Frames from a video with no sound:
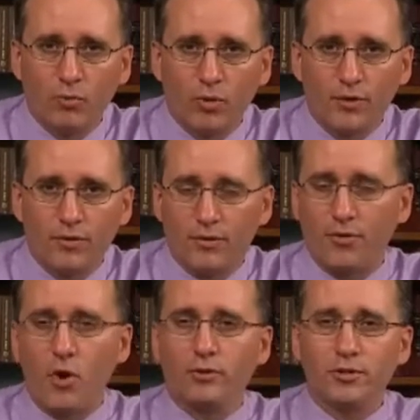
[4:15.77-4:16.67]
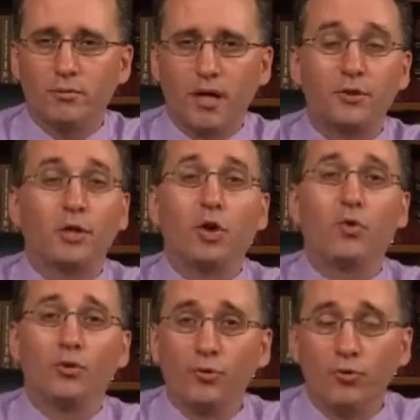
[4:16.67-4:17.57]
with thoughts about the
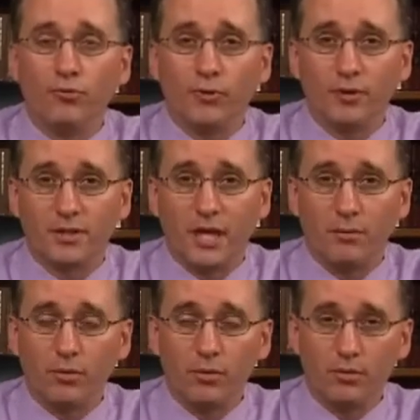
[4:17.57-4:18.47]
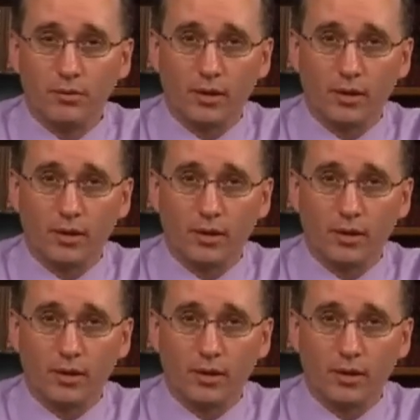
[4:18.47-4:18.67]
Golden Rule, for example,